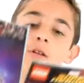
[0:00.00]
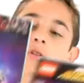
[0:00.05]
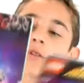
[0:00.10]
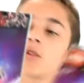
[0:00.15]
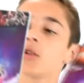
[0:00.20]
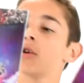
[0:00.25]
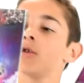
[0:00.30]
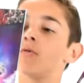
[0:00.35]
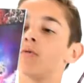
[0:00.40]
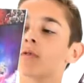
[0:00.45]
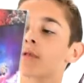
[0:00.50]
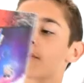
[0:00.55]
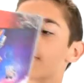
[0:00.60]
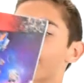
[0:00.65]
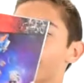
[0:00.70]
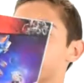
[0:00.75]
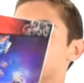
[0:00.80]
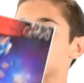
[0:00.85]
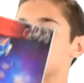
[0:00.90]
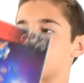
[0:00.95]
two
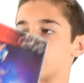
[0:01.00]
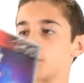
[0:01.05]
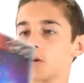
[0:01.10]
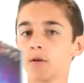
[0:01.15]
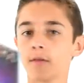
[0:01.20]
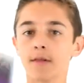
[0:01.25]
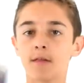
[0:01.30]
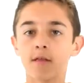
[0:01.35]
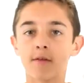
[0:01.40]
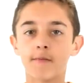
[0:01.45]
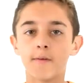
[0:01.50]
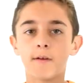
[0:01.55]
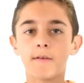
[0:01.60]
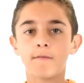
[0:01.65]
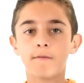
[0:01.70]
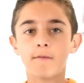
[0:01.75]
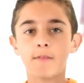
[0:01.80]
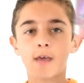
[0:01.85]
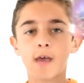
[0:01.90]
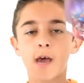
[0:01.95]
instruction booklets,
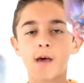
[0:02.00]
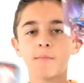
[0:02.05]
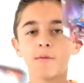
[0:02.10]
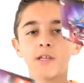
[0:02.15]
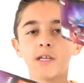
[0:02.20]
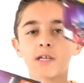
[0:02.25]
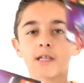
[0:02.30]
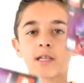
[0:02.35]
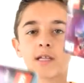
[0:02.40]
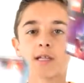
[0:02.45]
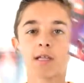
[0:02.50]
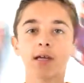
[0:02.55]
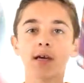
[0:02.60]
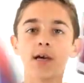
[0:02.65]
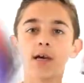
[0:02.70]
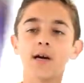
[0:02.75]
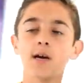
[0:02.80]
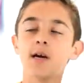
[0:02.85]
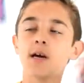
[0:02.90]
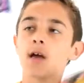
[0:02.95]
one for the Abilisk
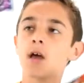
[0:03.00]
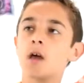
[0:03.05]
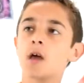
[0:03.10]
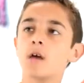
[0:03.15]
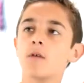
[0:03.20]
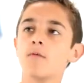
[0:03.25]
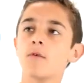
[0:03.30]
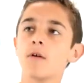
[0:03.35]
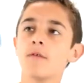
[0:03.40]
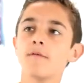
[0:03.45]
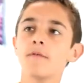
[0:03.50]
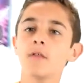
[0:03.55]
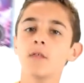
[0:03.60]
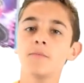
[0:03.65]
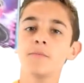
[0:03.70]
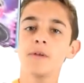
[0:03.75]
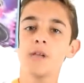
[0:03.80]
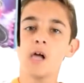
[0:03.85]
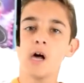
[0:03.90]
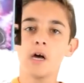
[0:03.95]
and one for the
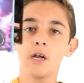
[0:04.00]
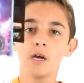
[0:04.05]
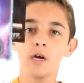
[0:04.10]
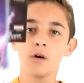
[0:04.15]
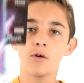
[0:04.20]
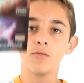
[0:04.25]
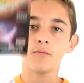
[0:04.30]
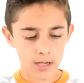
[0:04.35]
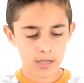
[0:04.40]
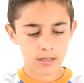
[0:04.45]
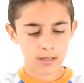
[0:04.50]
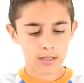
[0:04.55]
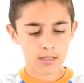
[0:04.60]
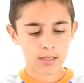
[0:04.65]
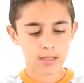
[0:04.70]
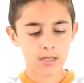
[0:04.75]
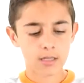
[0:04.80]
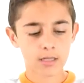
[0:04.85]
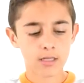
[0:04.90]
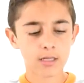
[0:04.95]
Milano.
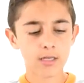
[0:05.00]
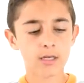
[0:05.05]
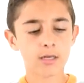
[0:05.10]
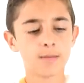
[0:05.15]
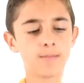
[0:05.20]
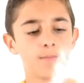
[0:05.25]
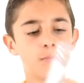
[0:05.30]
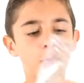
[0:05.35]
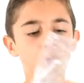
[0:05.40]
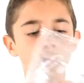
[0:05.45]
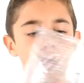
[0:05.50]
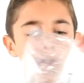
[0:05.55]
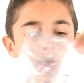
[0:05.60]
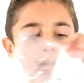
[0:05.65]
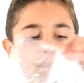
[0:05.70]
Let's pour out